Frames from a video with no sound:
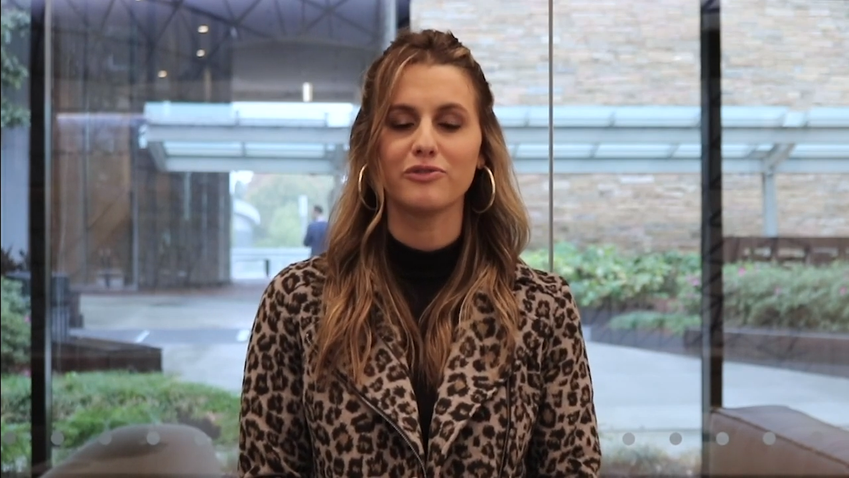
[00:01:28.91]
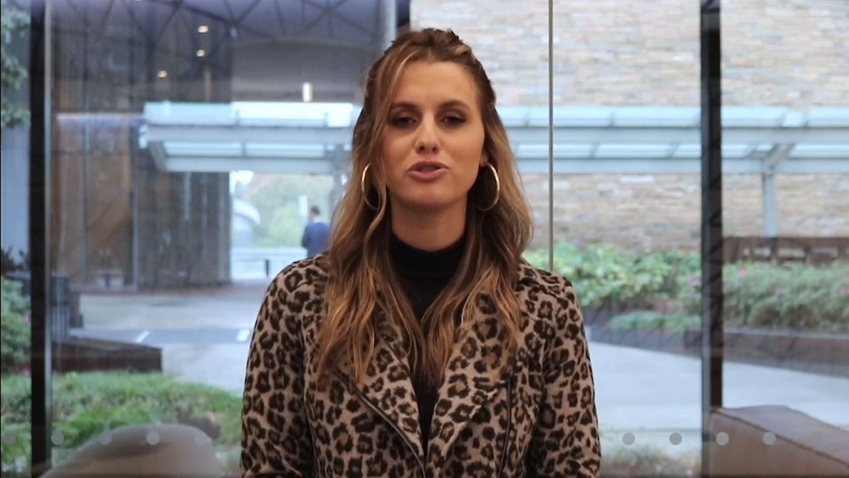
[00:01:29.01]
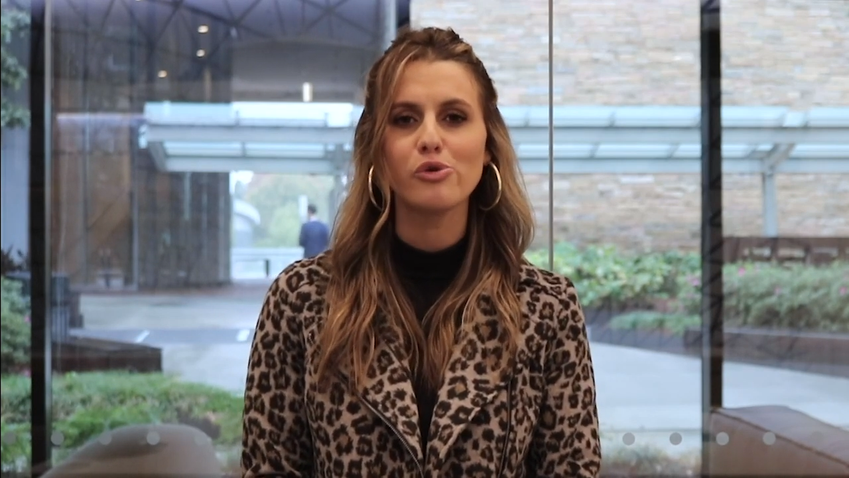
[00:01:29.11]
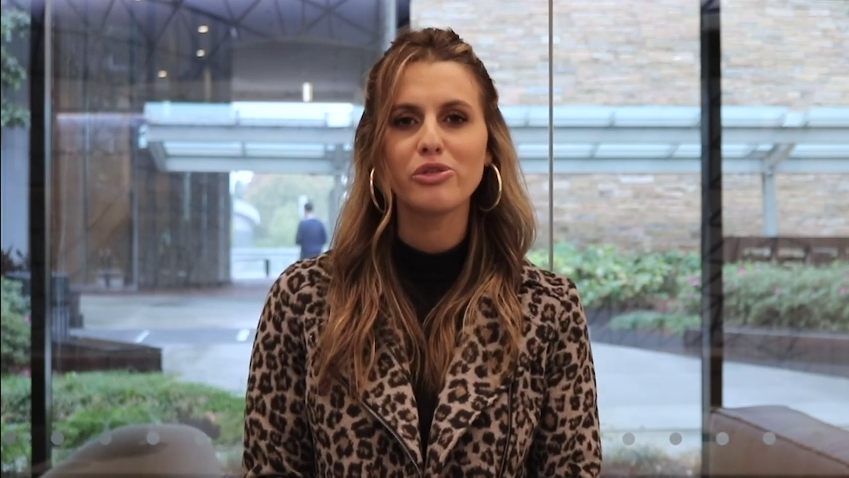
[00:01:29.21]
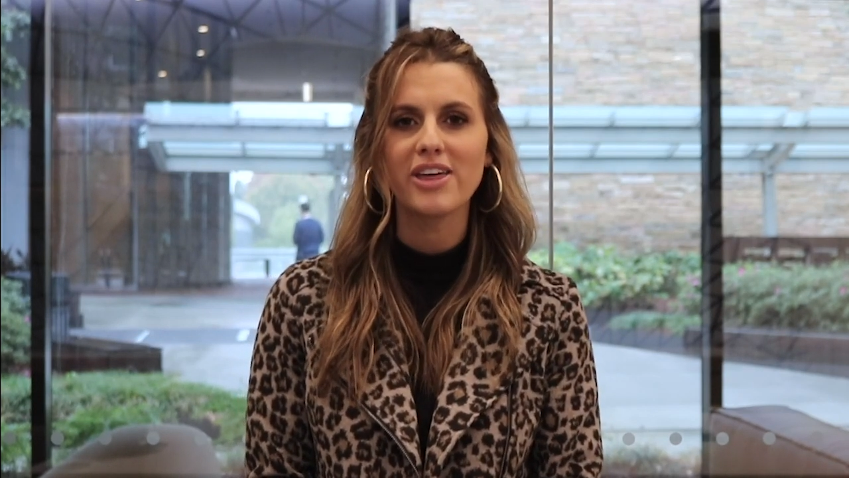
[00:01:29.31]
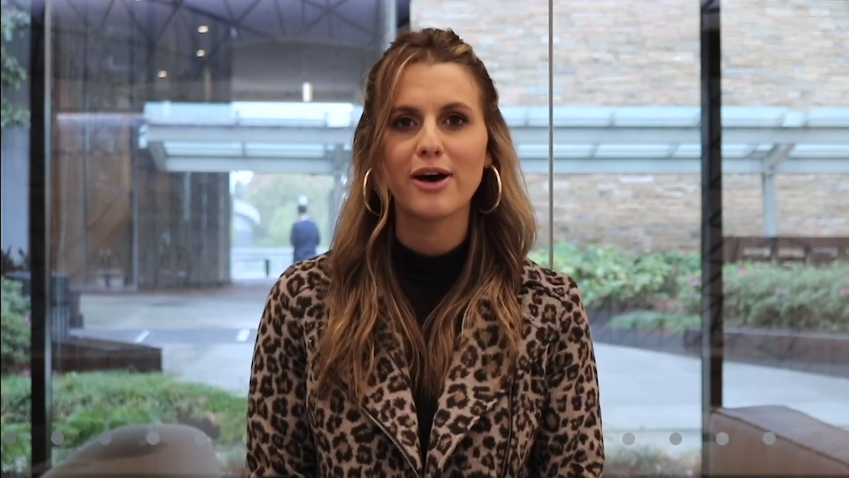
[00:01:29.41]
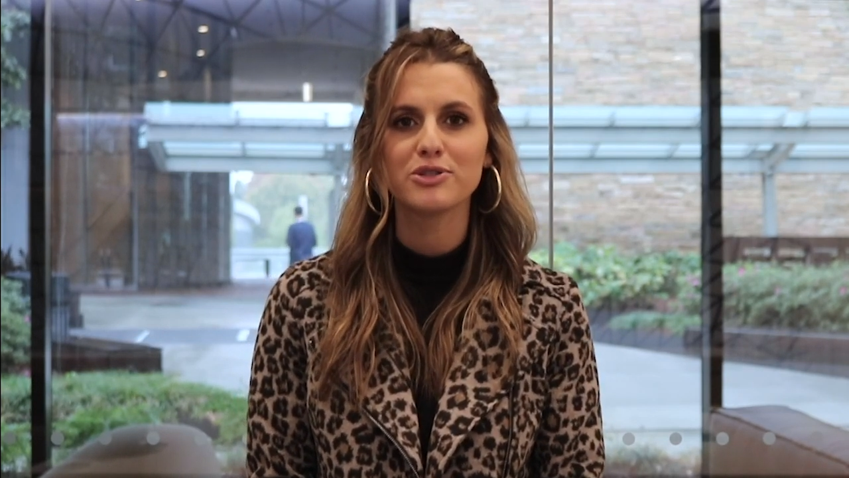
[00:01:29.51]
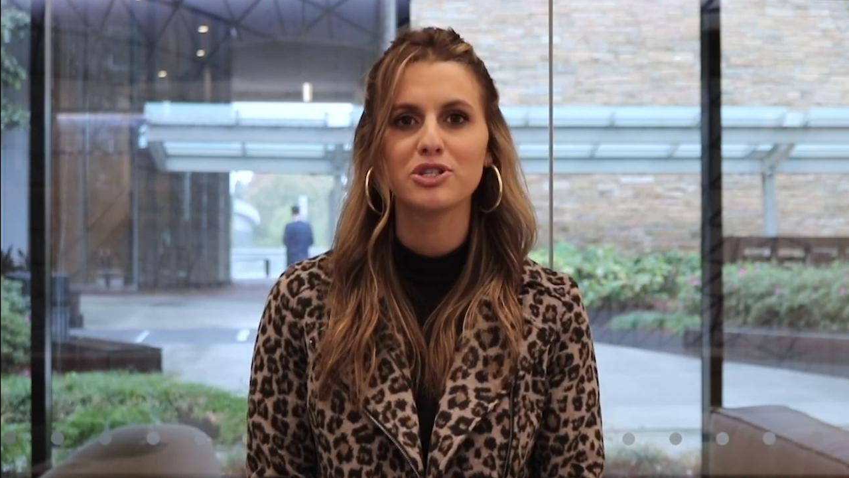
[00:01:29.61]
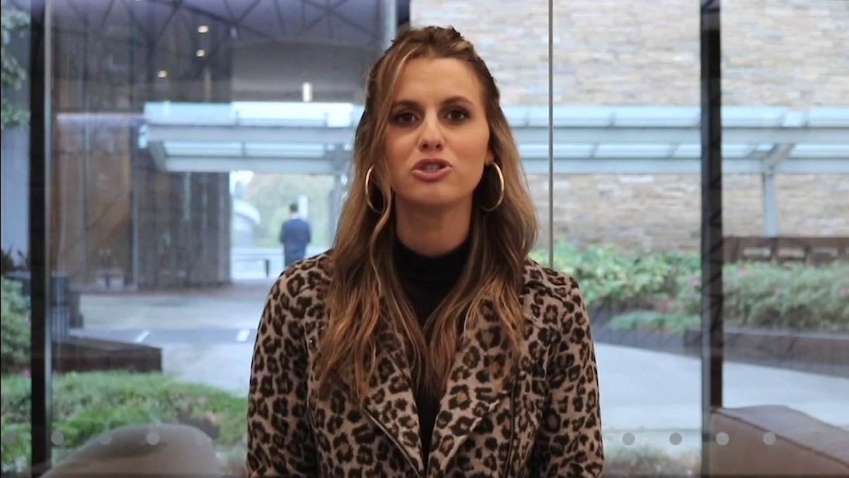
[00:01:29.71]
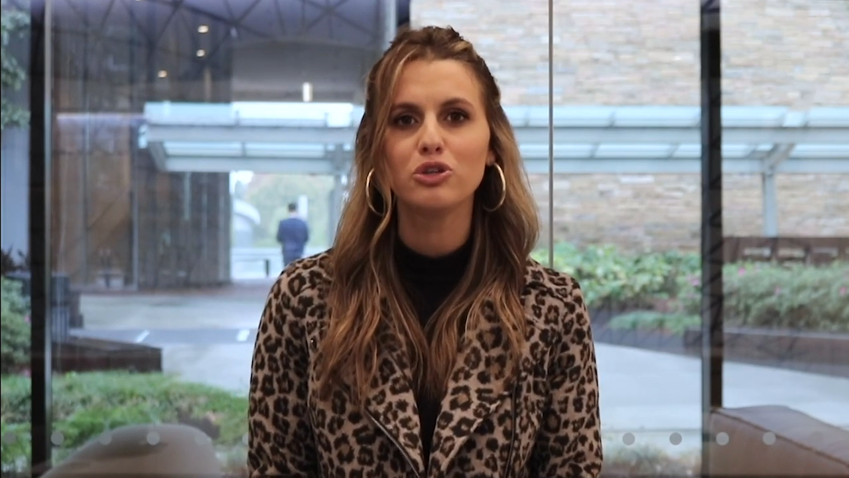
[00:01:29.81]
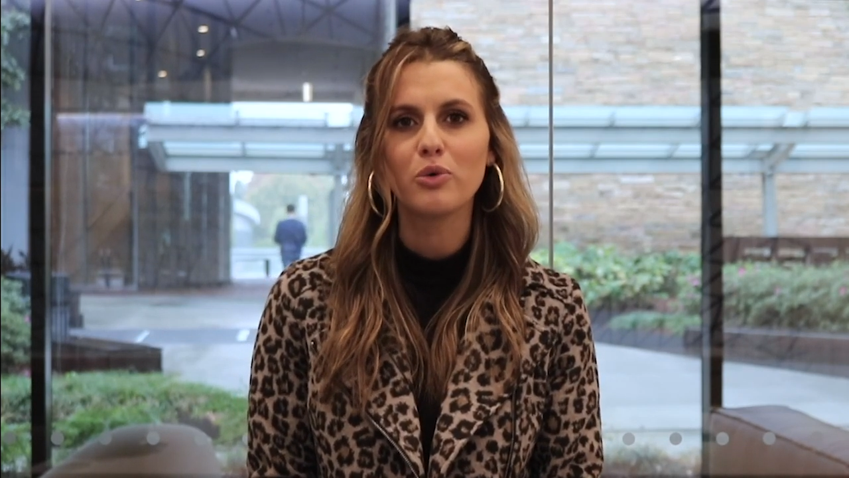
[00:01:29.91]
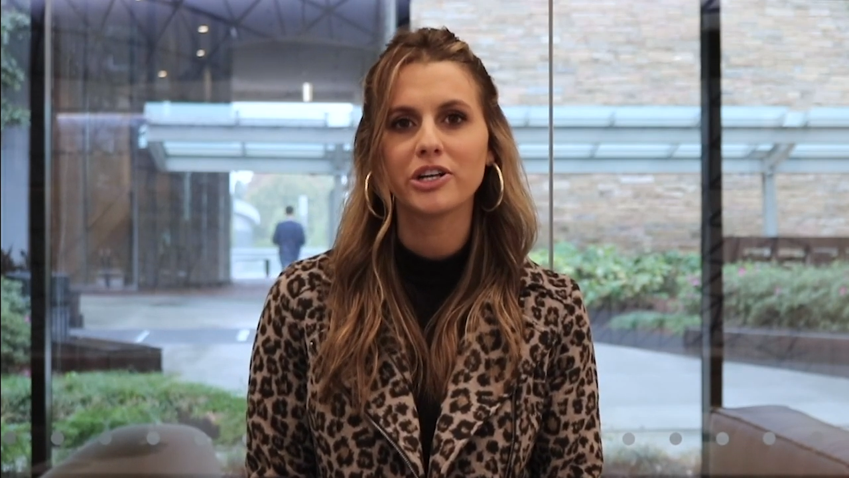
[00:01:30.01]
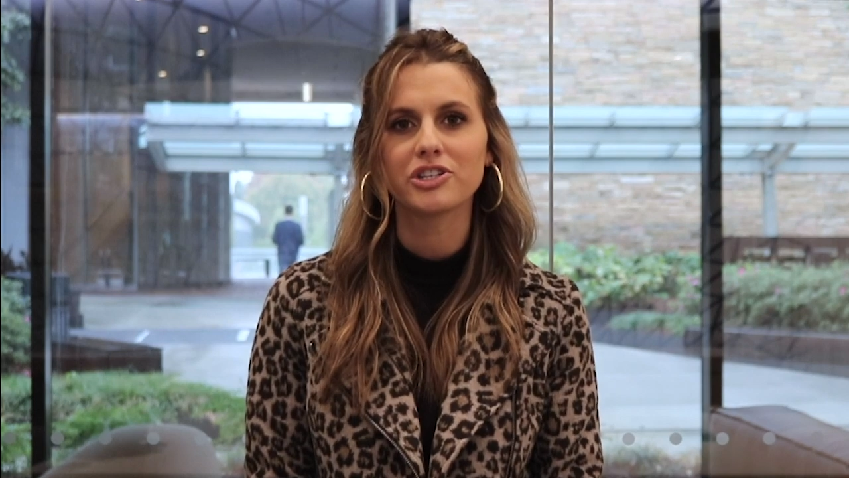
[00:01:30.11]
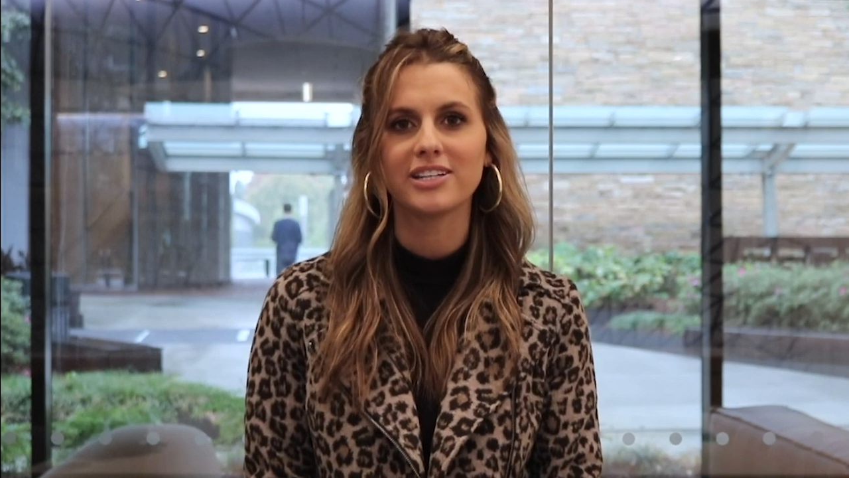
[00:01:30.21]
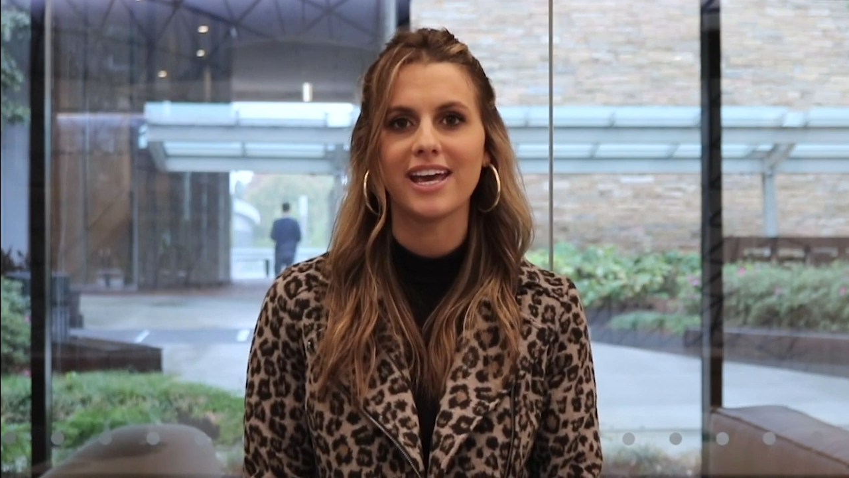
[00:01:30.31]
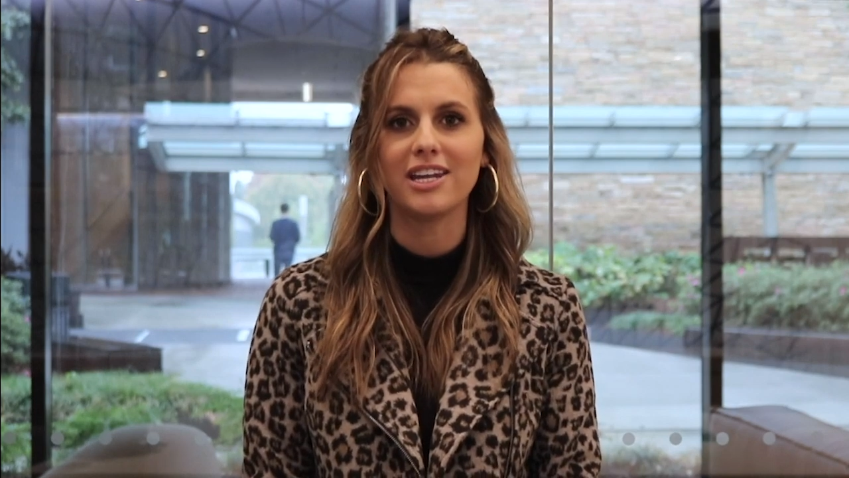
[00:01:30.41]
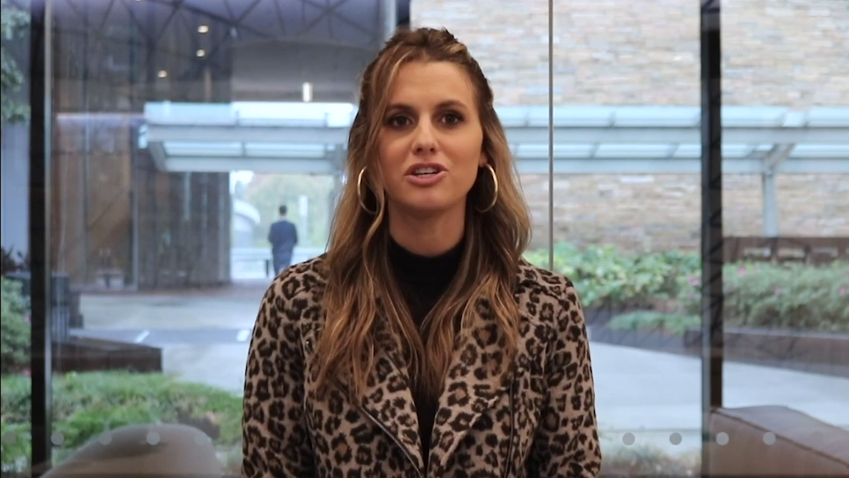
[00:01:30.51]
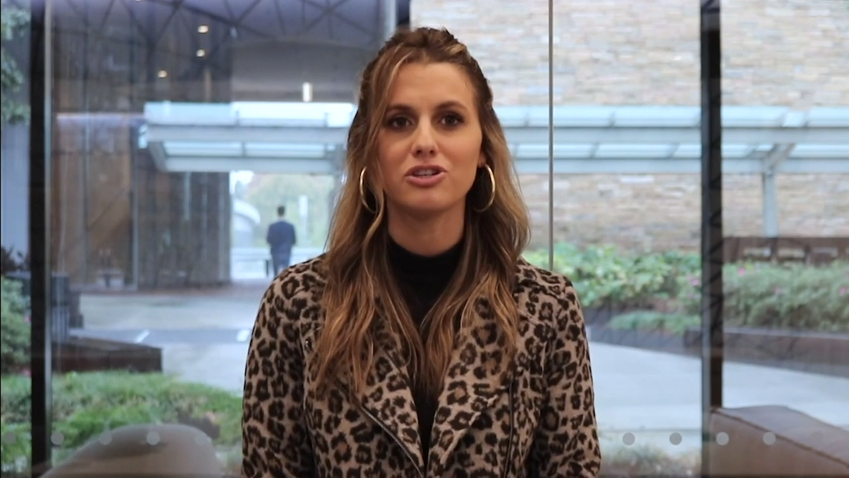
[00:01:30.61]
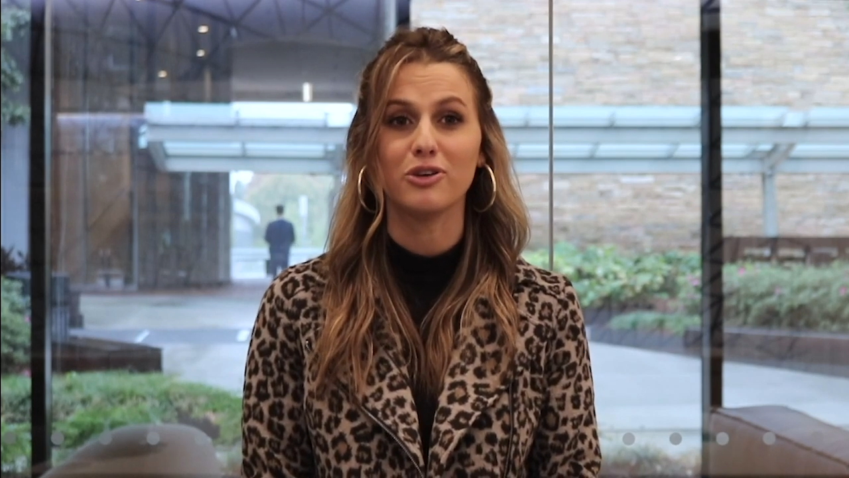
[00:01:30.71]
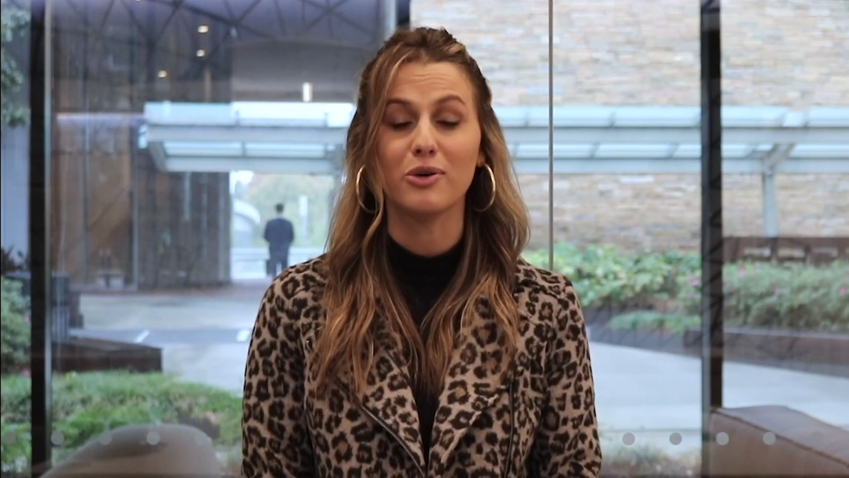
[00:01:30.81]
of
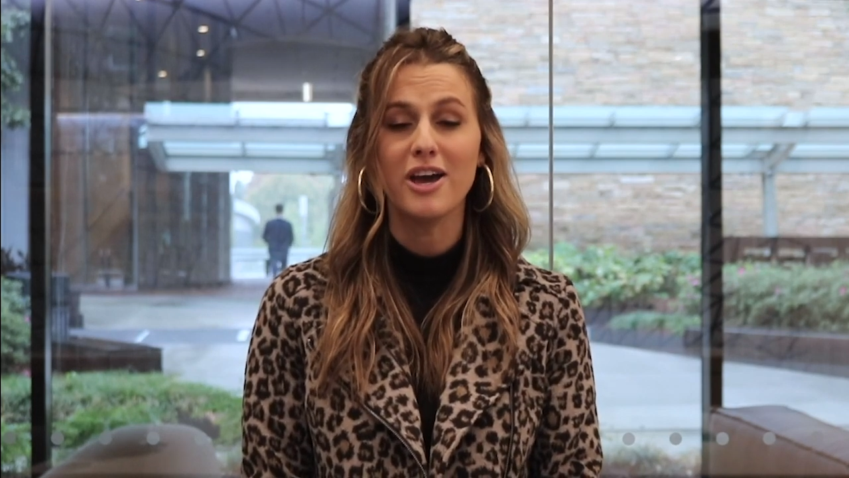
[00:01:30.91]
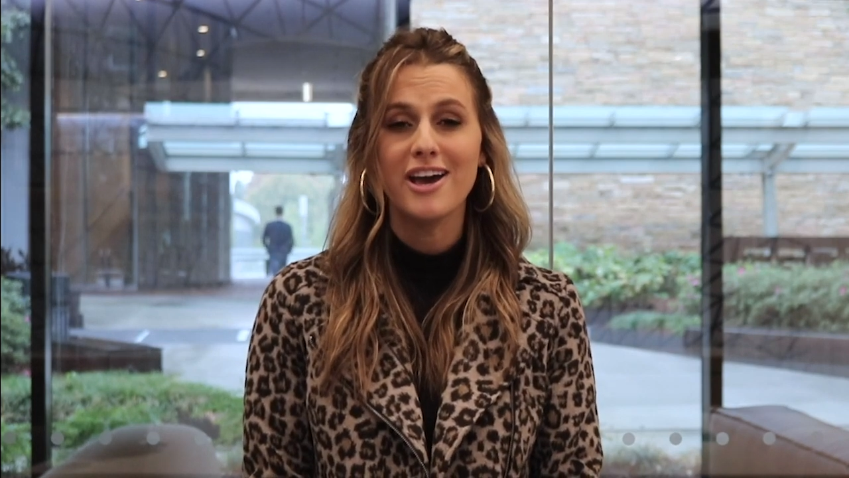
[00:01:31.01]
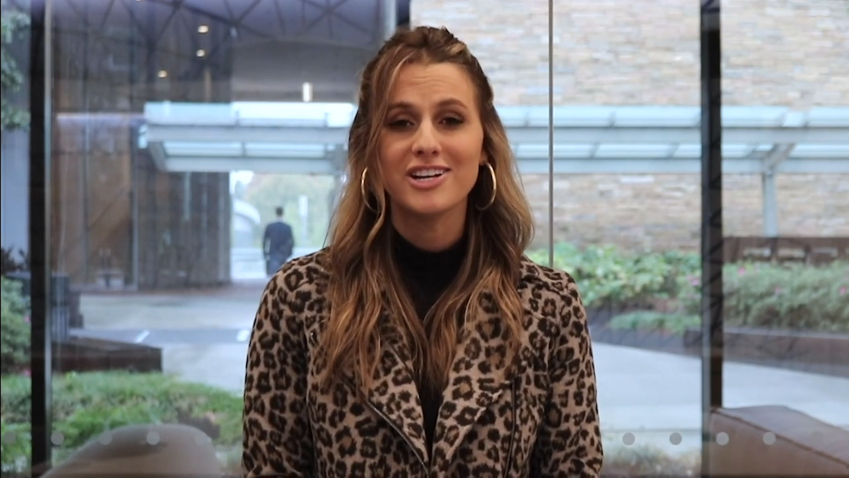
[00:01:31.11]
2,282